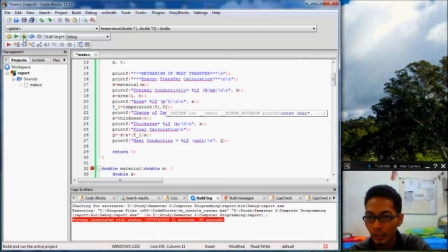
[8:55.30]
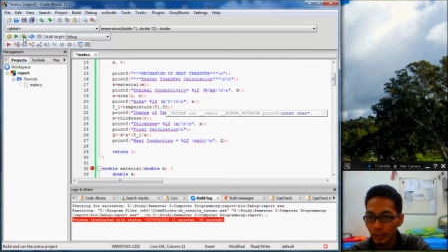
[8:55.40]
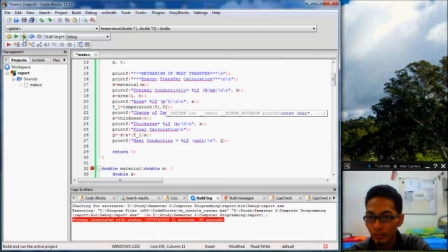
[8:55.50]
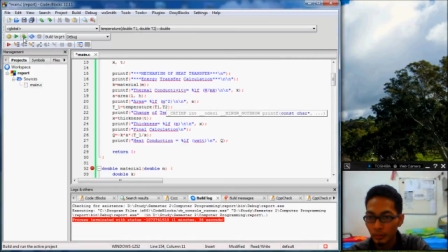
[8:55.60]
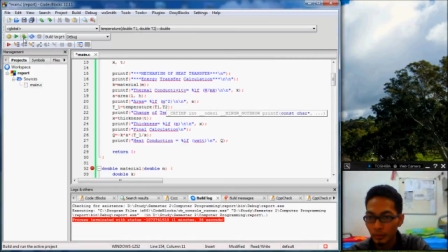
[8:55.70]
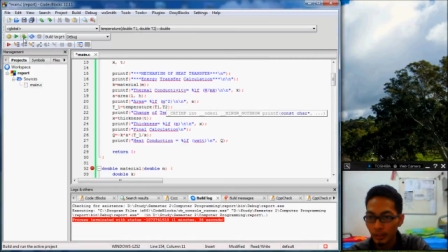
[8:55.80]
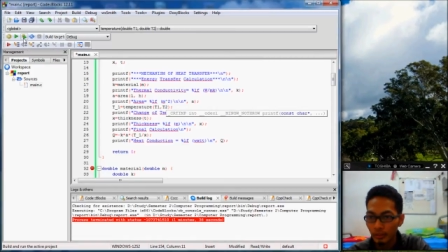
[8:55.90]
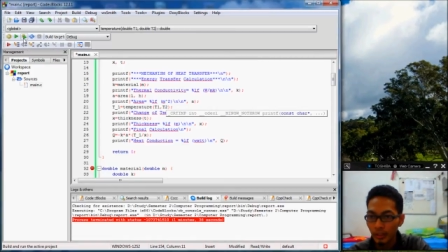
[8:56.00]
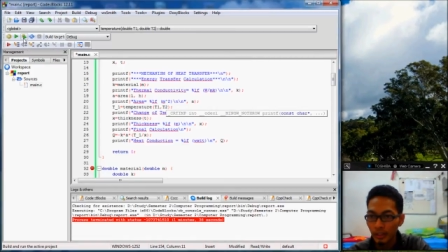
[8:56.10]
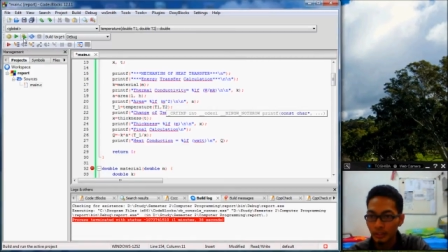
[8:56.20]
boot and
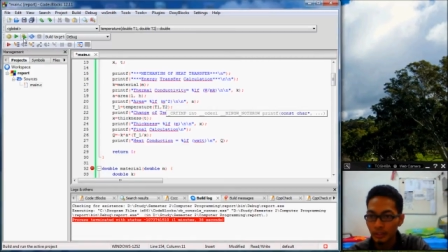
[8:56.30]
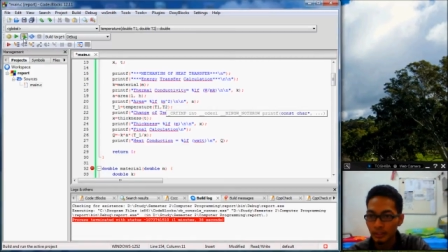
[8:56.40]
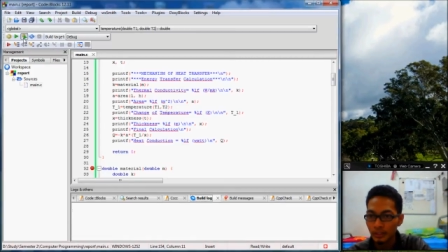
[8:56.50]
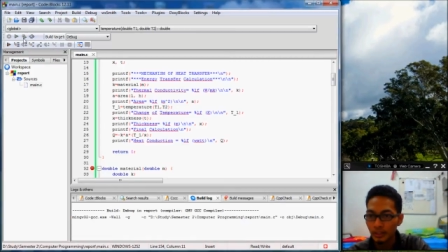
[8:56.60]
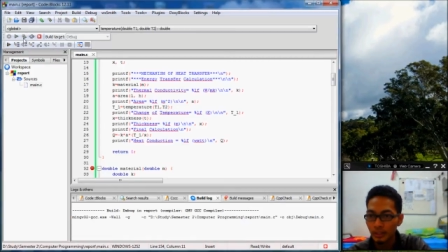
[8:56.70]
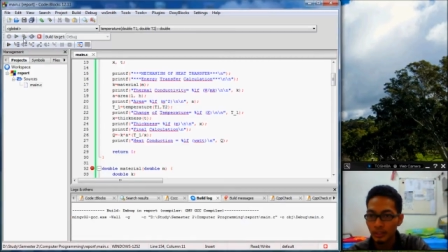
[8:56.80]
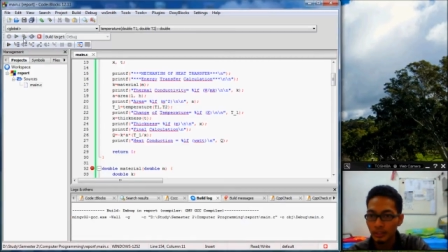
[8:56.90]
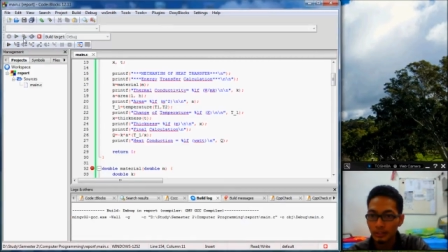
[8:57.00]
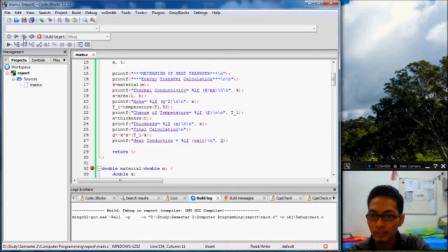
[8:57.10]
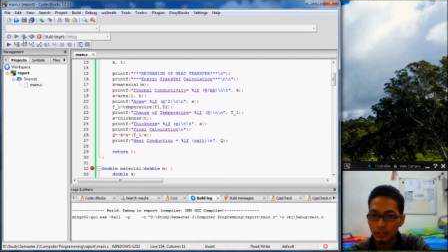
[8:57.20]
run. Just click
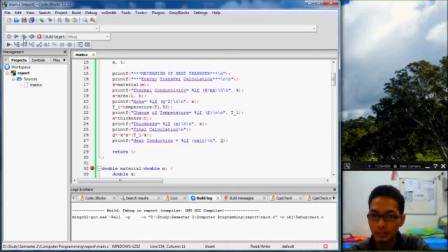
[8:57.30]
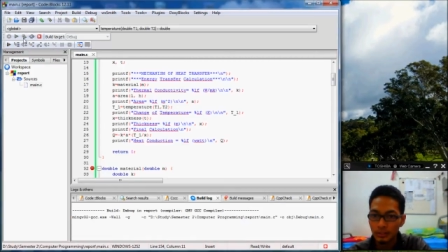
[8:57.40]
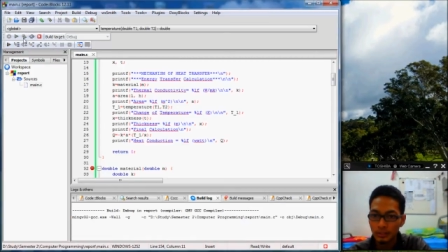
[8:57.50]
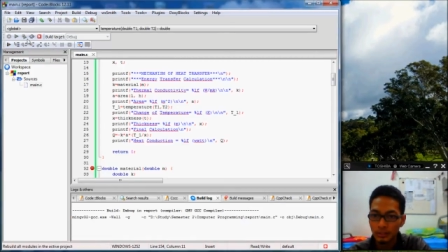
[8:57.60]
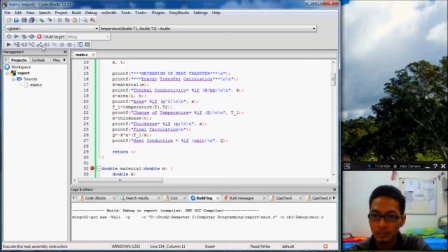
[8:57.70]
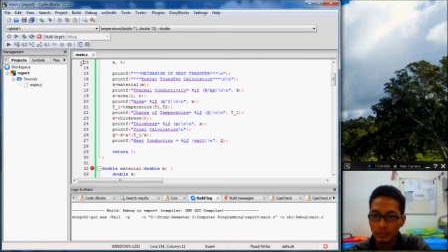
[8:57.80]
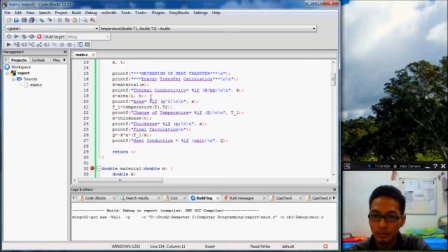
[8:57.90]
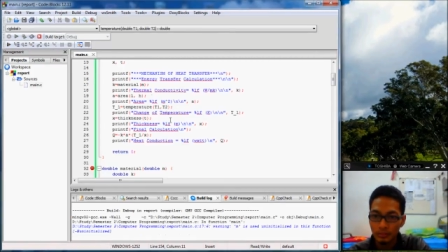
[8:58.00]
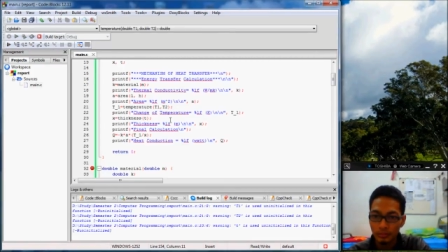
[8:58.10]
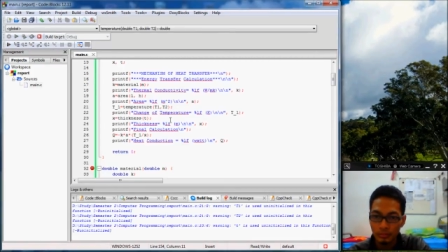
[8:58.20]

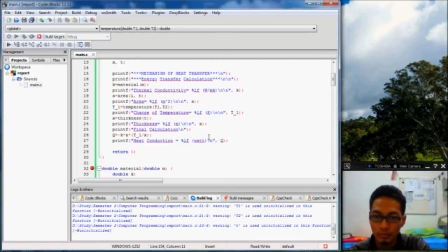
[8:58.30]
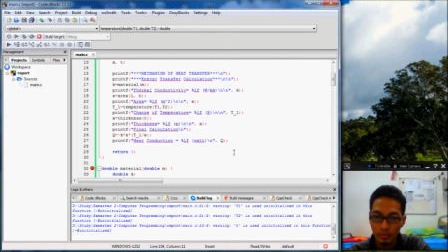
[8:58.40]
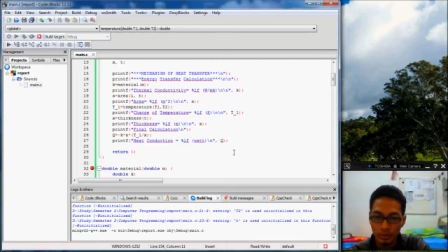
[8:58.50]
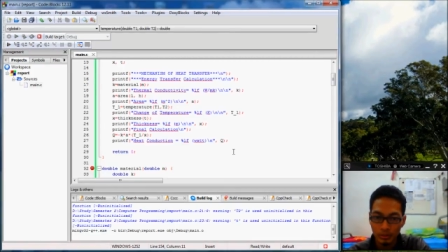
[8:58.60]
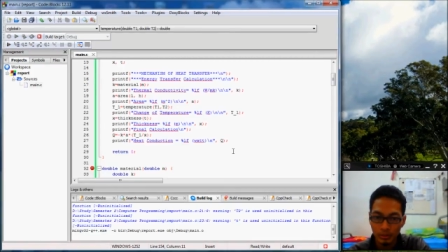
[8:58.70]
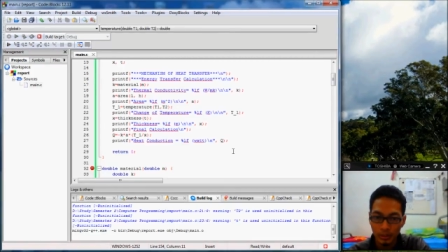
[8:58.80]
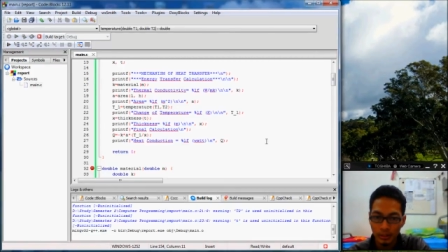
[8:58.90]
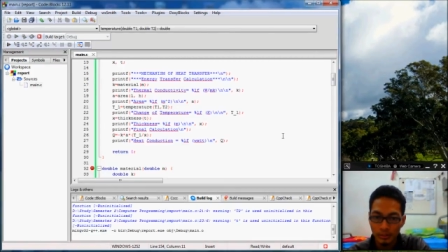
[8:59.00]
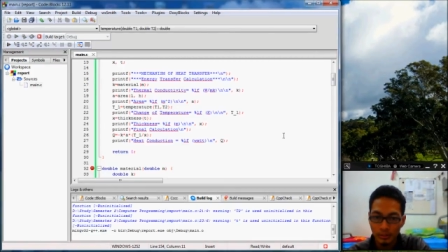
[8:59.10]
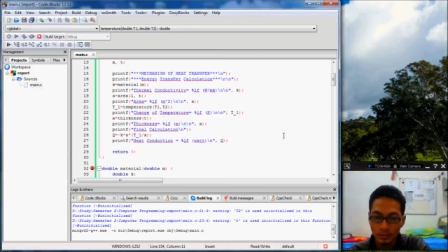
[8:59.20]
boot and run.